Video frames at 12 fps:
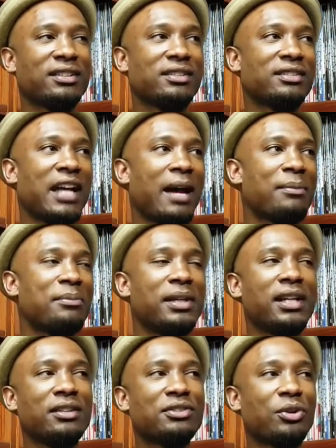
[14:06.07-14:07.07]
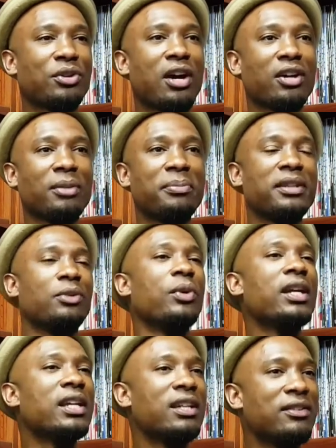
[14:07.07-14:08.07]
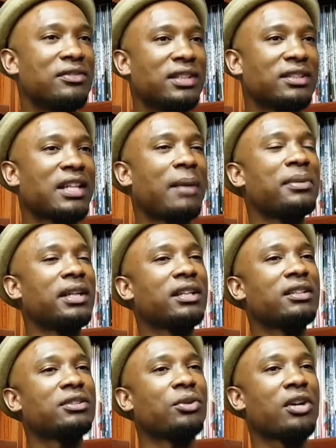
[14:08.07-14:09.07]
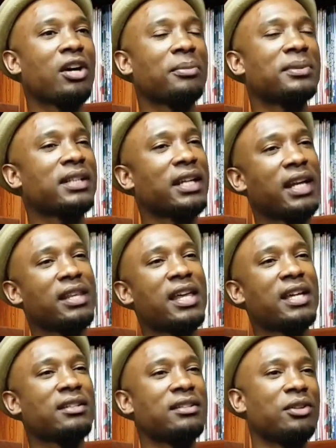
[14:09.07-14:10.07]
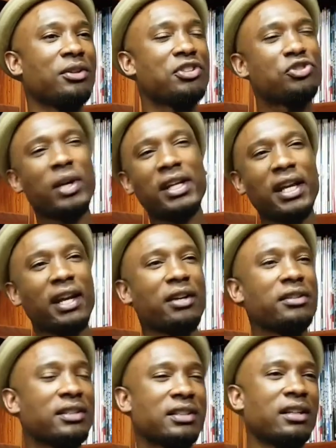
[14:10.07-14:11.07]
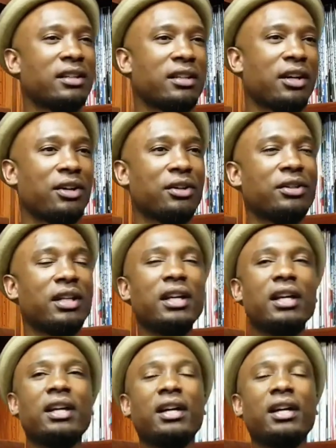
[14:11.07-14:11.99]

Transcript: Stop being so caught up in the weaves, and stop being so caught up in saying, hey, that, you know, the straight hair, this, that, and the third.